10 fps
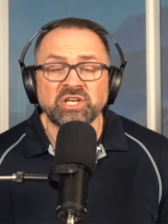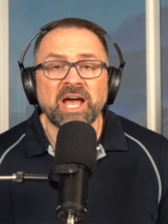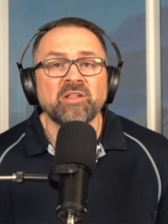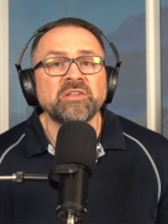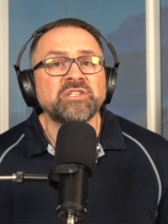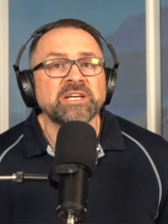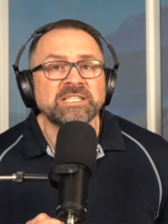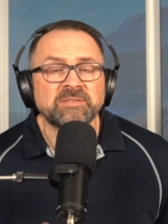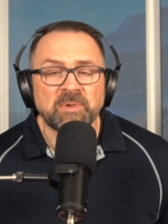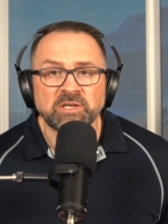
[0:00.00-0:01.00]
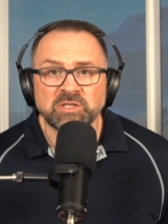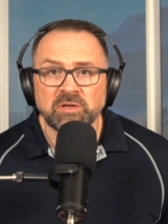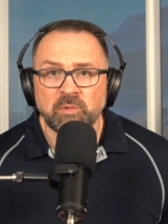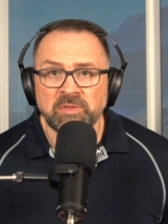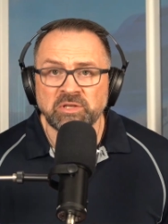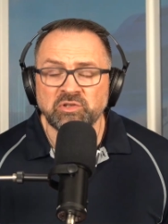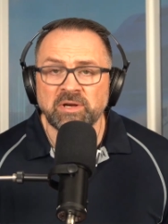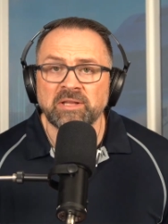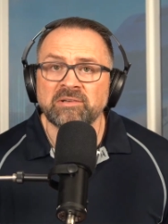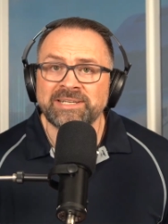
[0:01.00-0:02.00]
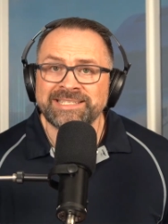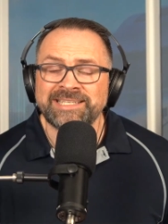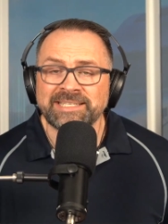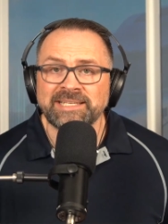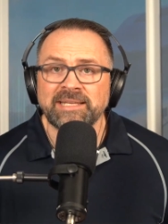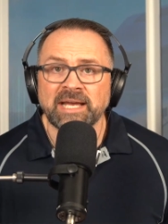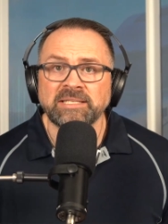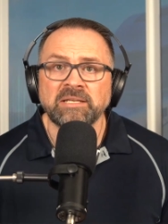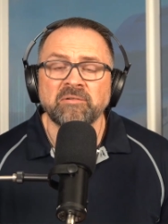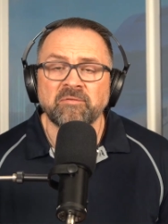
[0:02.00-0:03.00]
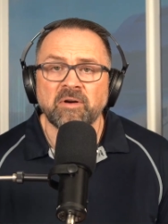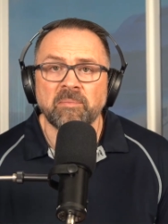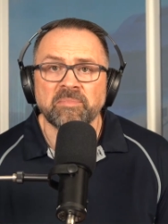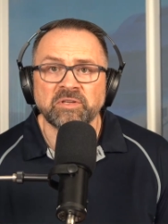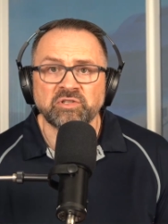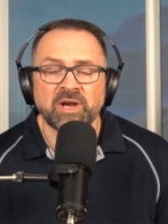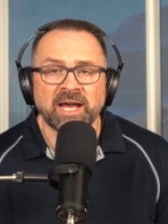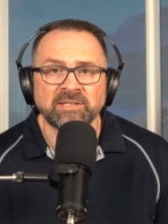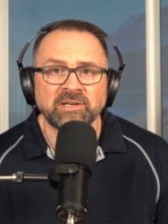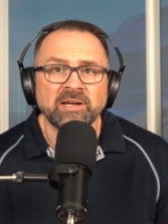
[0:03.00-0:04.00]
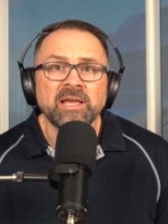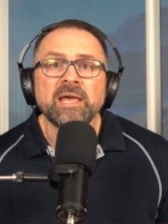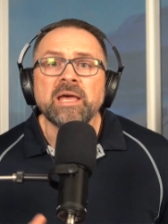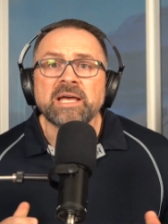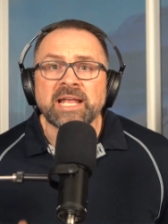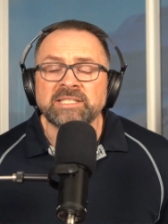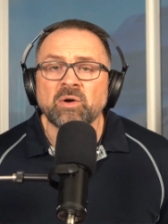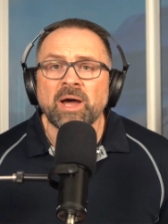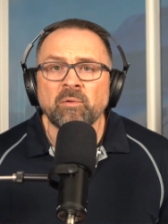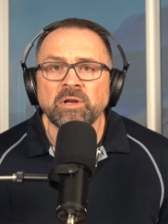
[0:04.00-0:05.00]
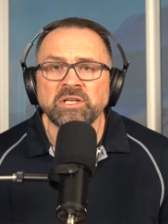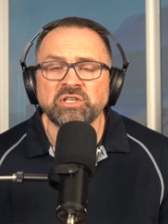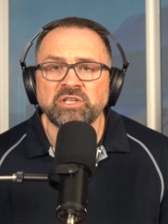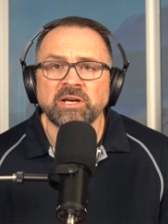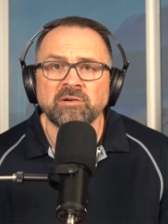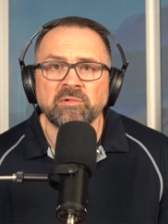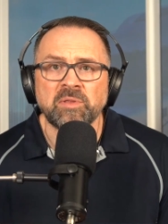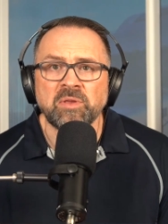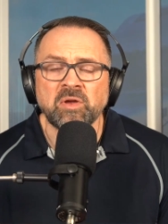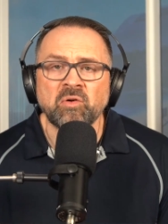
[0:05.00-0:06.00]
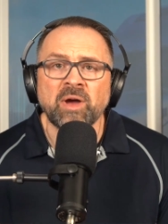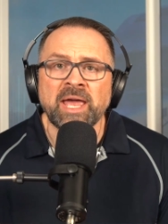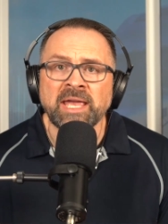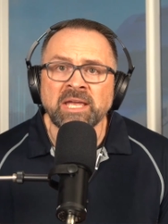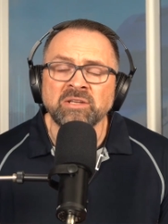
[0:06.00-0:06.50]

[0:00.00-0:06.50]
challenge, especially when the trailer is disconnected from the tractor. And so I wanted to share with you a